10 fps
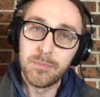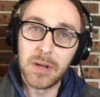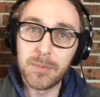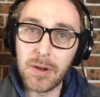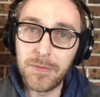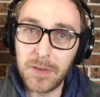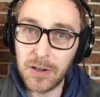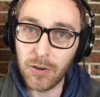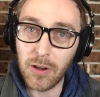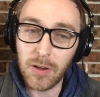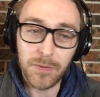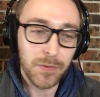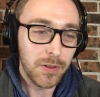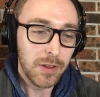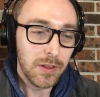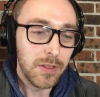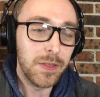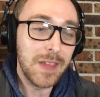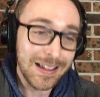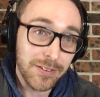bit my finger off.
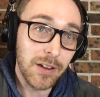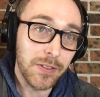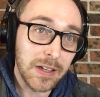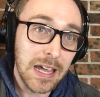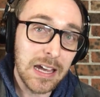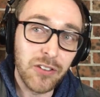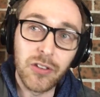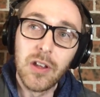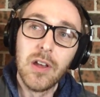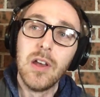That's not the case.